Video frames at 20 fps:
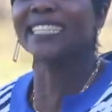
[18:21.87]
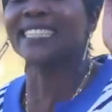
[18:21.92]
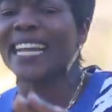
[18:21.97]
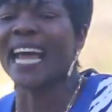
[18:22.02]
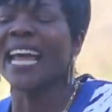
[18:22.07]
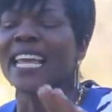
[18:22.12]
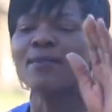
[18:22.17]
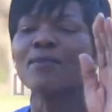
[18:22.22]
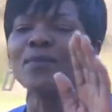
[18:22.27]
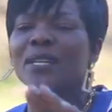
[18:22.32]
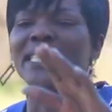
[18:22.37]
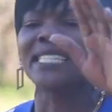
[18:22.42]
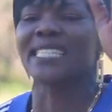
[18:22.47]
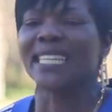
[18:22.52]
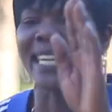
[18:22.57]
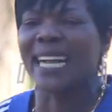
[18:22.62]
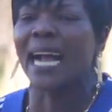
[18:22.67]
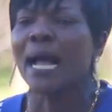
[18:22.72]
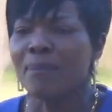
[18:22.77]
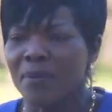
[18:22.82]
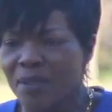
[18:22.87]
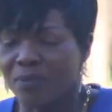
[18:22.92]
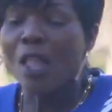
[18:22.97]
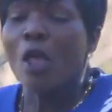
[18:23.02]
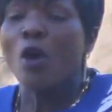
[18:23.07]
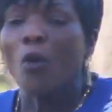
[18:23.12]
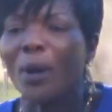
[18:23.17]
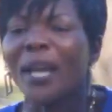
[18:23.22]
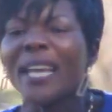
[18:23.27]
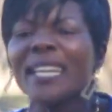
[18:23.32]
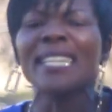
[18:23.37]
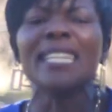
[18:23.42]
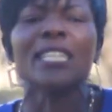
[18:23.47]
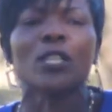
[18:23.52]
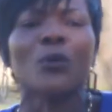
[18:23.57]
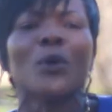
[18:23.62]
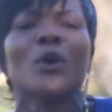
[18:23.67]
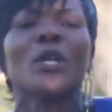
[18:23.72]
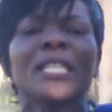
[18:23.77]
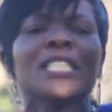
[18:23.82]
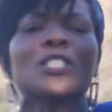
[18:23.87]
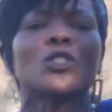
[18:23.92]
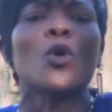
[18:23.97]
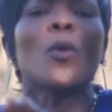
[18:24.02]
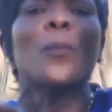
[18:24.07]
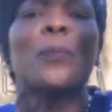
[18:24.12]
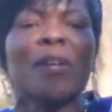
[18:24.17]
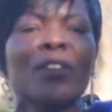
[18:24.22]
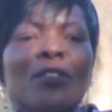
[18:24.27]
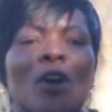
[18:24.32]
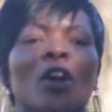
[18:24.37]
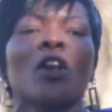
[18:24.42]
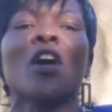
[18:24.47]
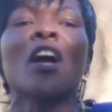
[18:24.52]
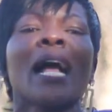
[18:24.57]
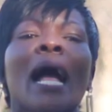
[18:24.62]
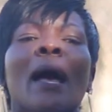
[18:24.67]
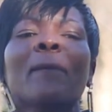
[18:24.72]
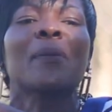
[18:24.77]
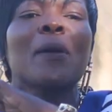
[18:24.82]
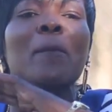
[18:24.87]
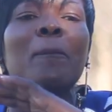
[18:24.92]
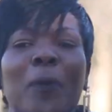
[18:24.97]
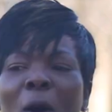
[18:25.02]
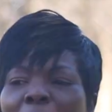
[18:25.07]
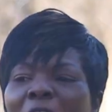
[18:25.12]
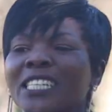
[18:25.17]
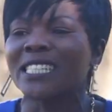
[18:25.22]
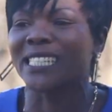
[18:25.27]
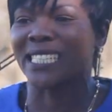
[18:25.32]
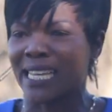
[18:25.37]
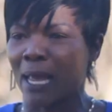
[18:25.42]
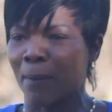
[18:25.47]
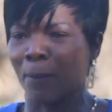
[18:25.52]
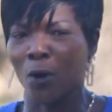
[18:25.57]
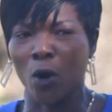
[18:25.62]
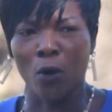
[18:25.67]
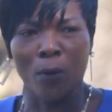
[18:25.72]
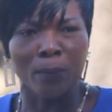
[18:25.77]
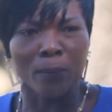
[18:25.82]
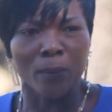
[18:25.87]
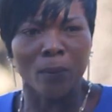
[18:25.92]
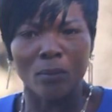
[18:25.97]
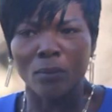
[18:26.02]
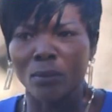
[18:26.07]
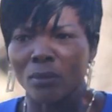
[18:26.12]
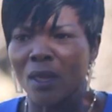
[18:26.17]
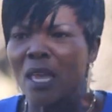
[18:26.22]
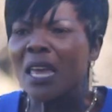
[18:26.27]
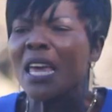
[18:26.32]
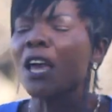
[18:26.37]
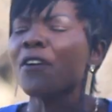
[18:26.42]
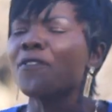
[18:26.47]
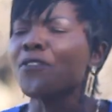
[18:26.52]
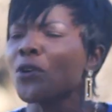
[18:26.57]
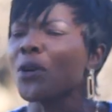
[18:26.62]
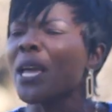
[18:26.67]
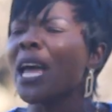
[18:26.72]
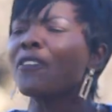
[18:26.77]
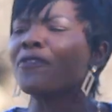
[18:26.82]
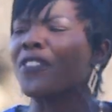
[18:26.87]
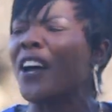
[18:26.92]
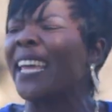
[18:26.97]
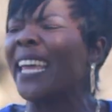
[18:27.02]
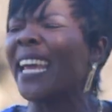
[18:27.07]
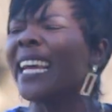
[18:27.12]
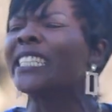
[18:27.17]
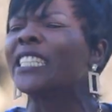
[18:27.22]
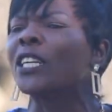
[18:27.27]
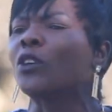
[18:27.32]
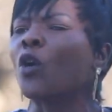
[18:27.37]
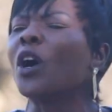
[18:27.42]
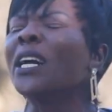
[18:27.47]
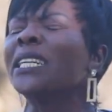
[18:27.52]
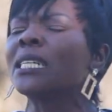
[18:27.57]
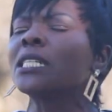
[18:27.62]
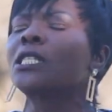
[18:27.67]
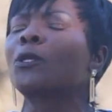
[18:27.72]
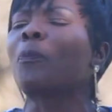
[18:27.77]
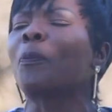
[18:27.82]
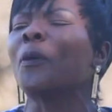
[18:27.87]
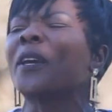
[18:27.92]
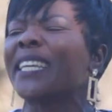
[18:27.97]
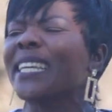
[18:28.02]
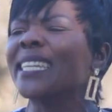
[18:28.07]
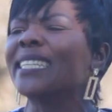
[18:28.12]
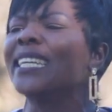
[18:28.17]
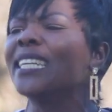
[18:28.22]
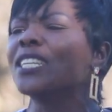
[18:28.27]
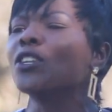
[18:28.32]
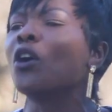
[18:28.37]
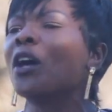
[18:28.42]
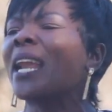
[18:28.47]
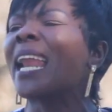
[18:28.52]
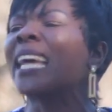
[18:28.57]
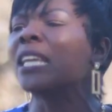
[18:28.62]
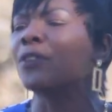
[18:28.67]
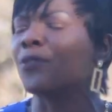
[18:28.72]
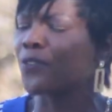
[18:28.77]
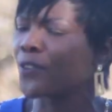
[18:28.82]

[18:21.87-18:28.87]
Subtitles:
a time is coming when it will be no longer be possible. Yeah. Have you ever had God speaking in your life?